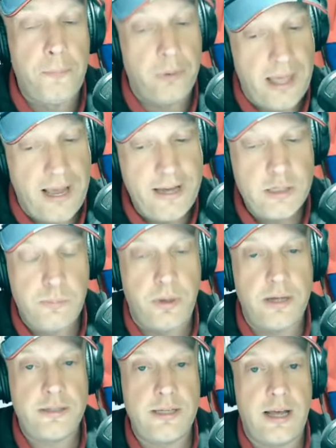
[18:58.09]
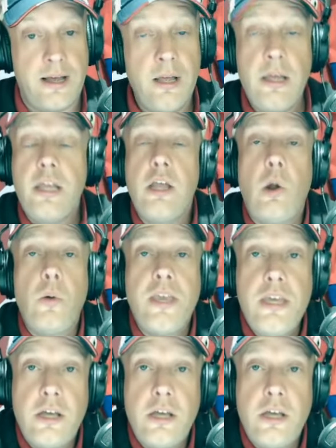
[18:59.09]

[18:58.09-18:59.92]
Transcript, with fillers: ablaze, but uh, you know